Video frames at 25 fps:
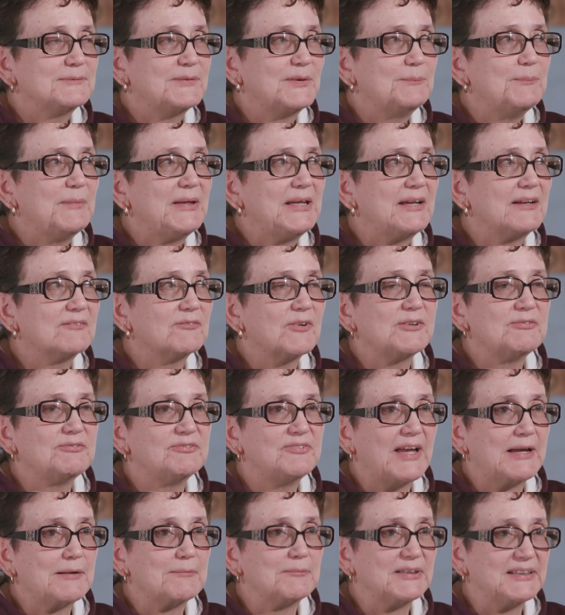To me, every
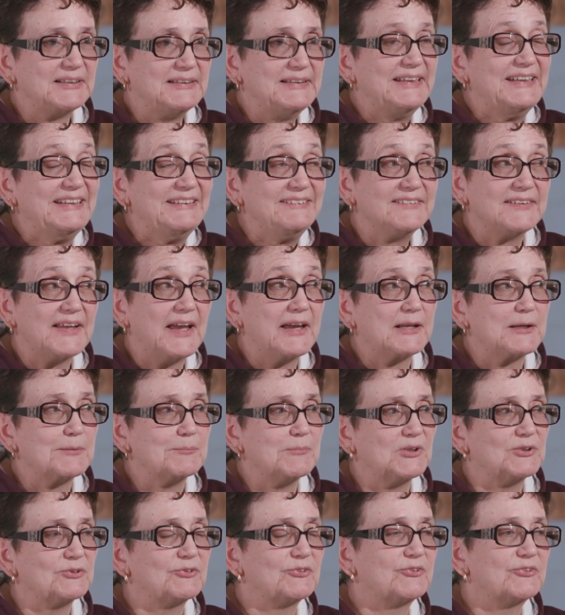family needs
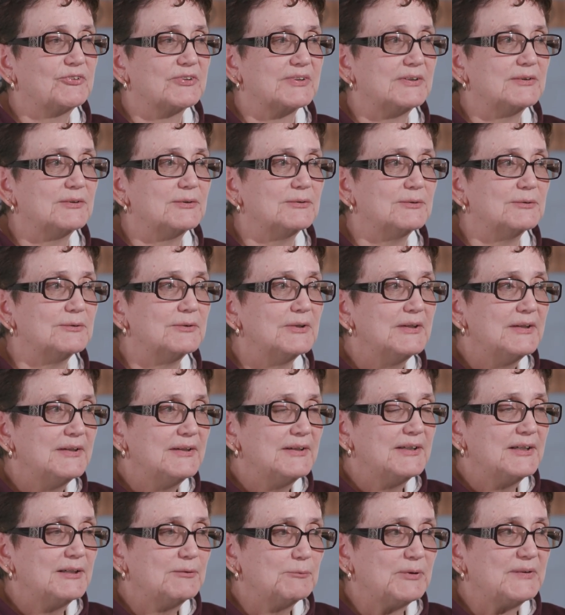animals, so
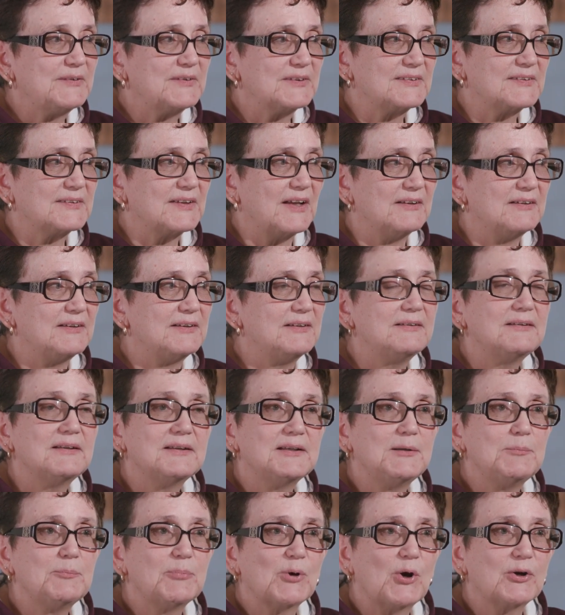it was exciting
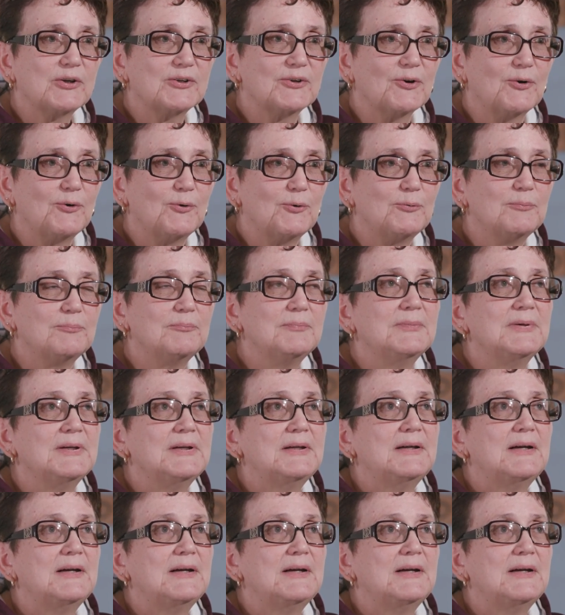that he brought her home.